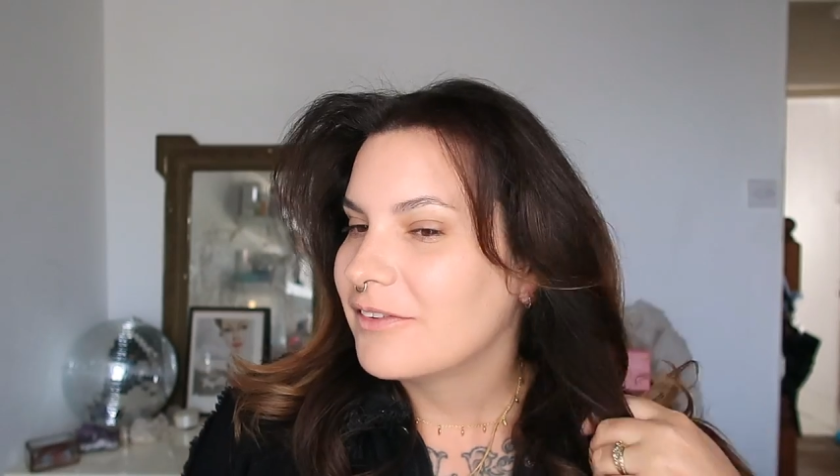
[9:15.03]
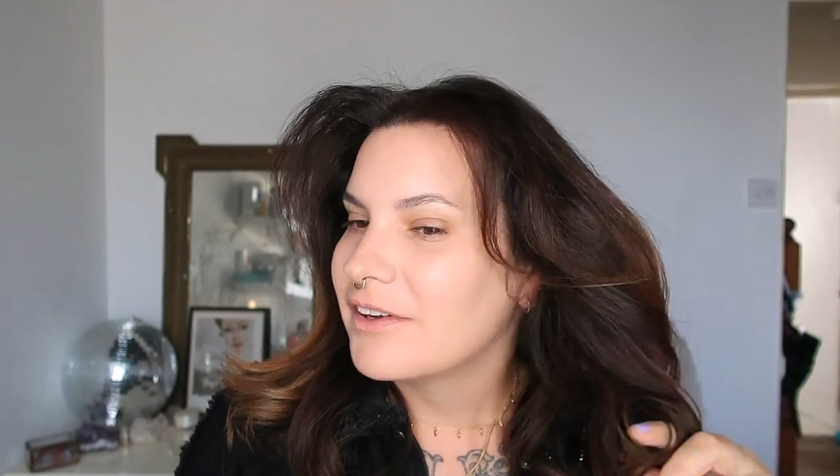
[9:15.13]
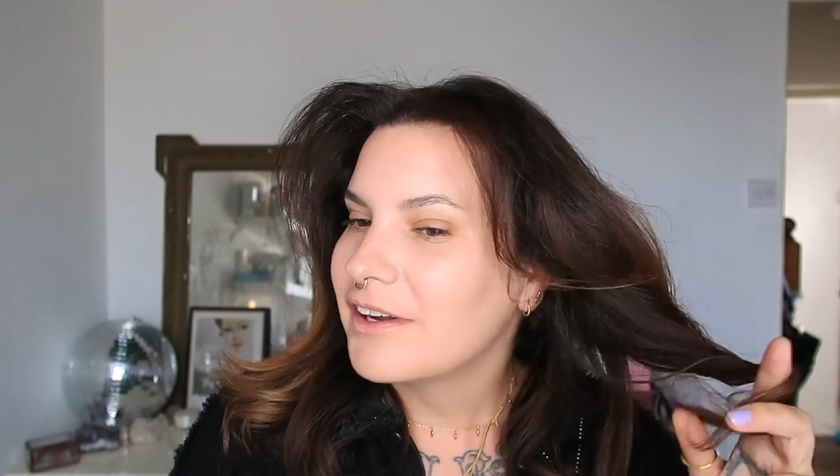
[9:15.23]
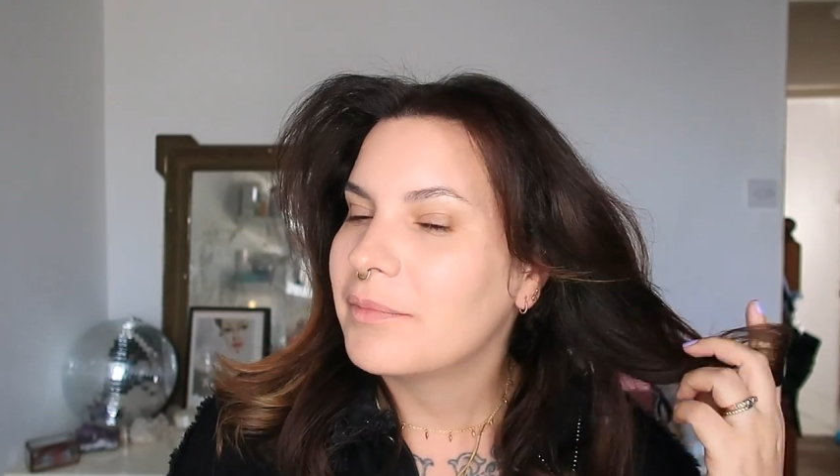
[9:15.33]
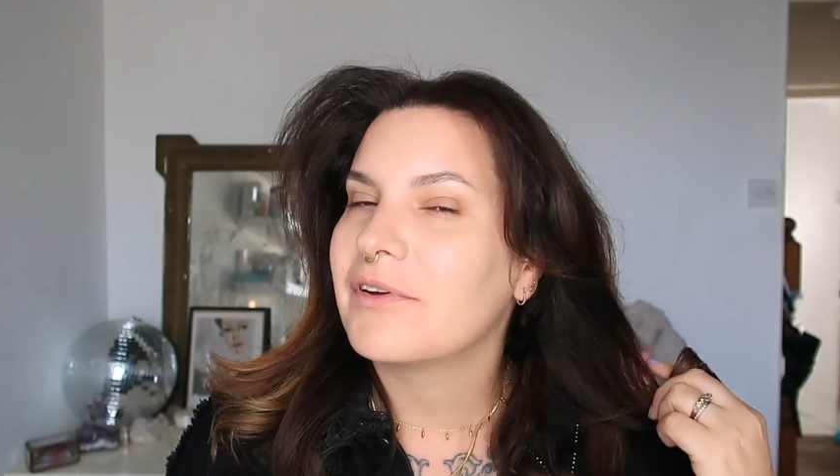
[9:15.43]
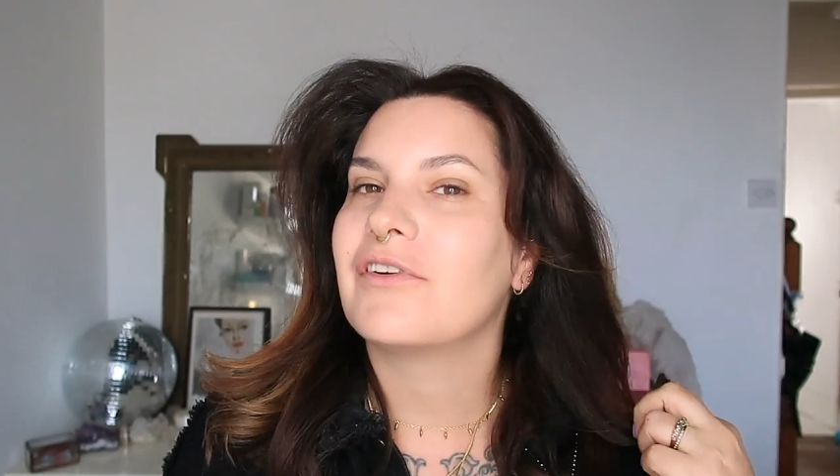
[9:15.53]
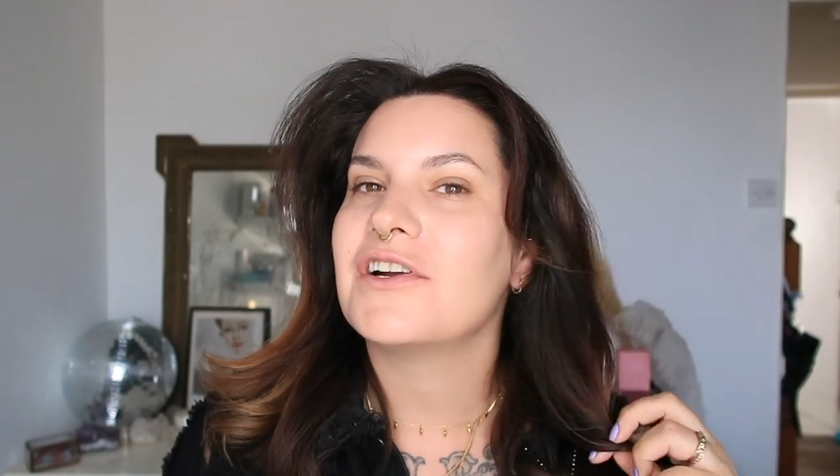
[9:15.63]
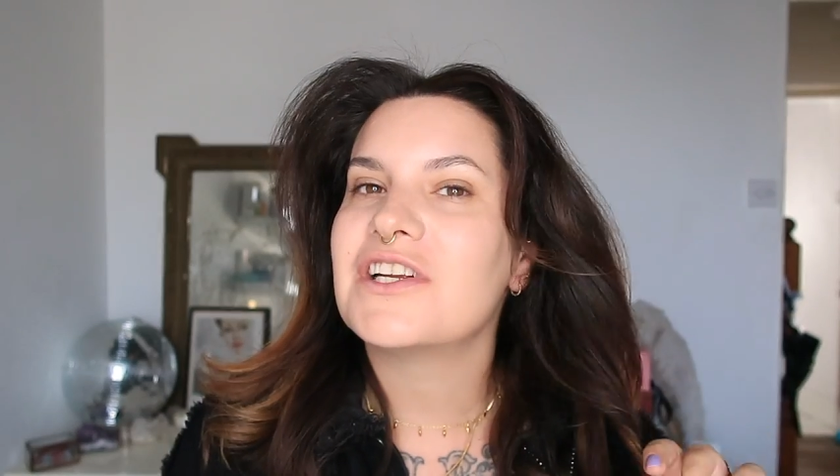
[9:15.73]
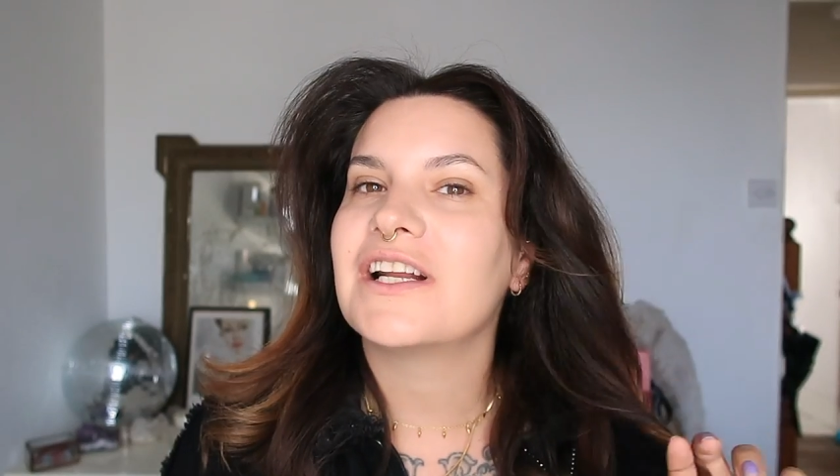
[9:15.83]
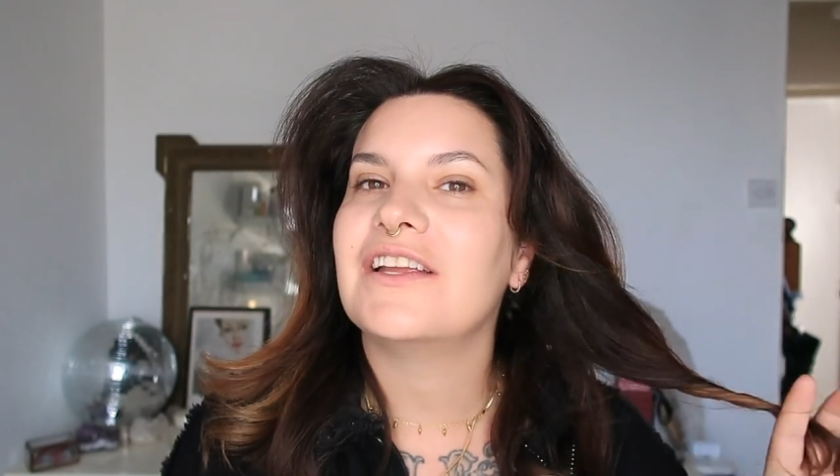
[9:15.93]
I
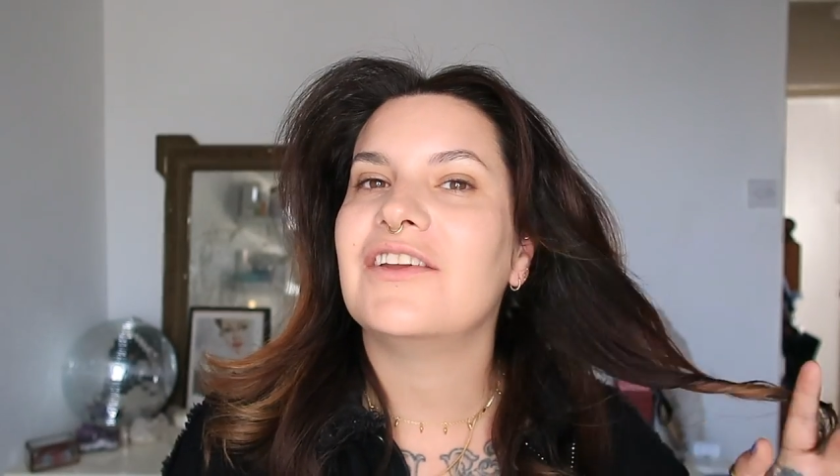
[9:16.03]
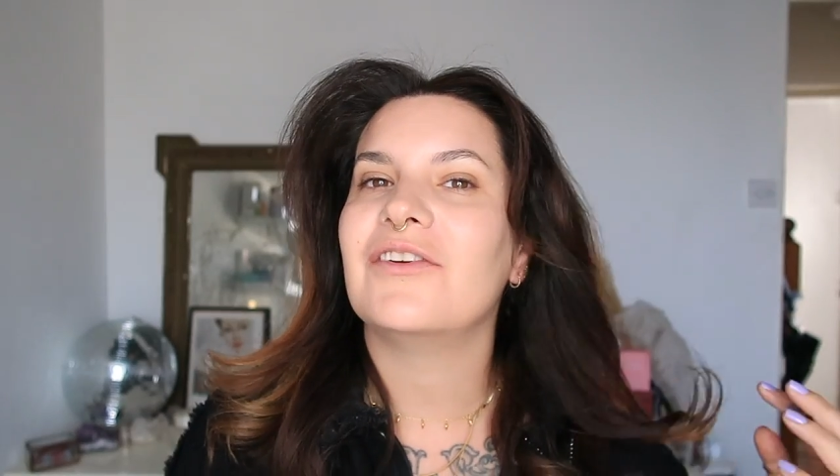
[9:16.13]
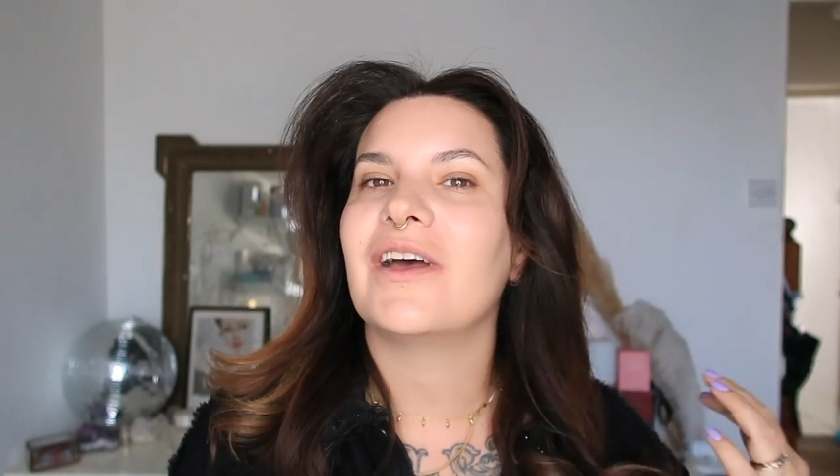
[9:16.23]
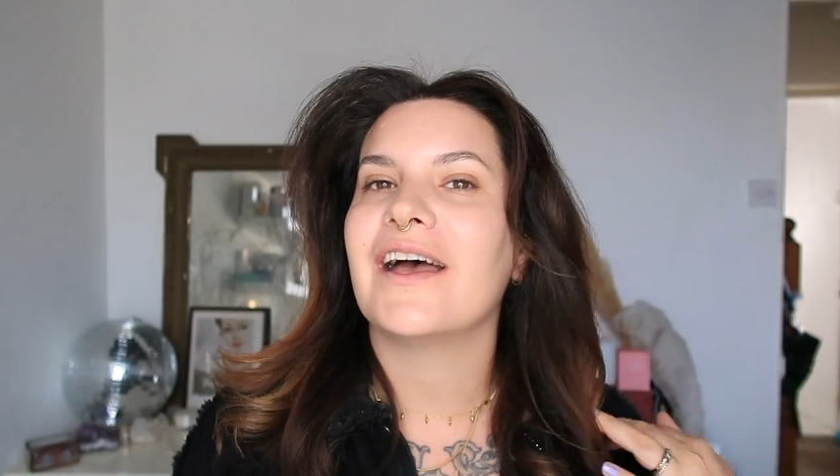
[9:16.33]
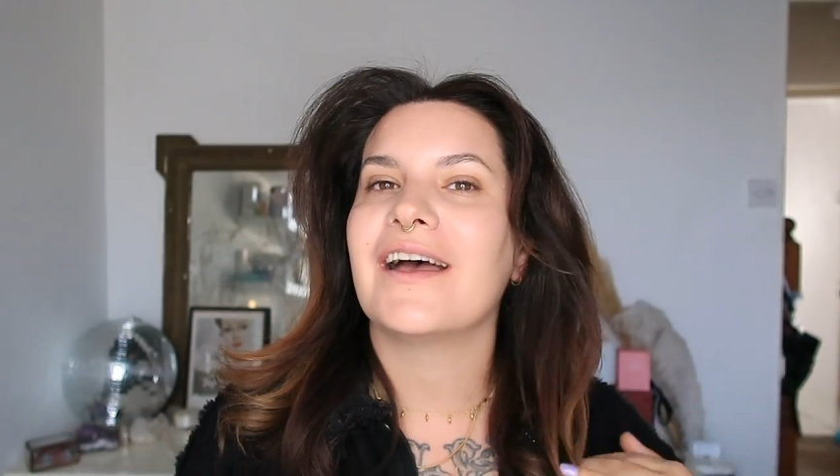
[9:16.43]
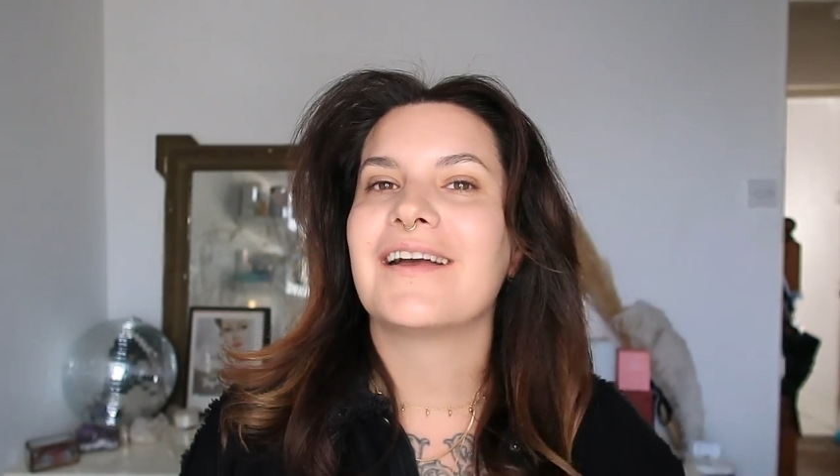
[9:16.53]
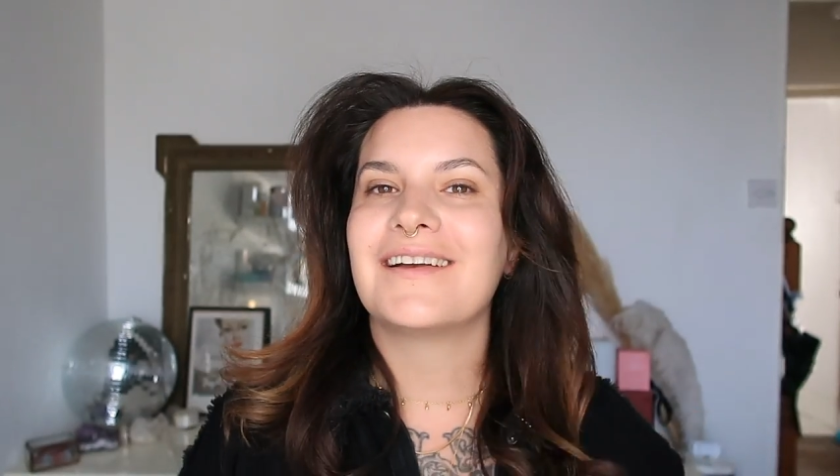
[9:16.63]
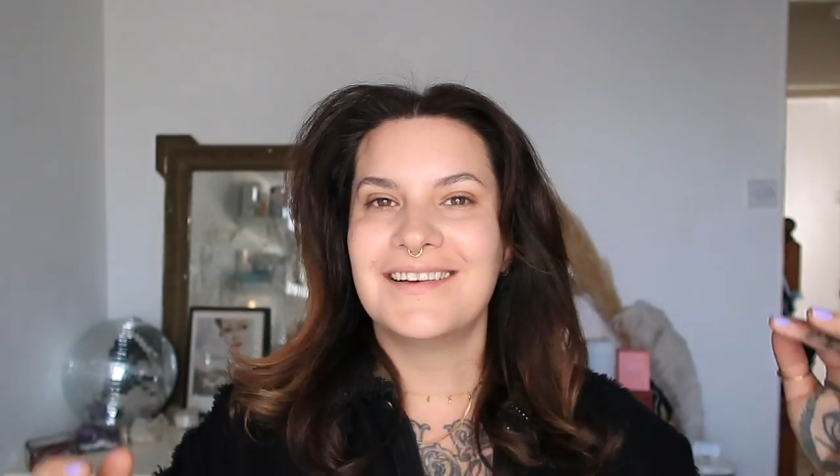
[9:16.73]
begrudgingly do hair.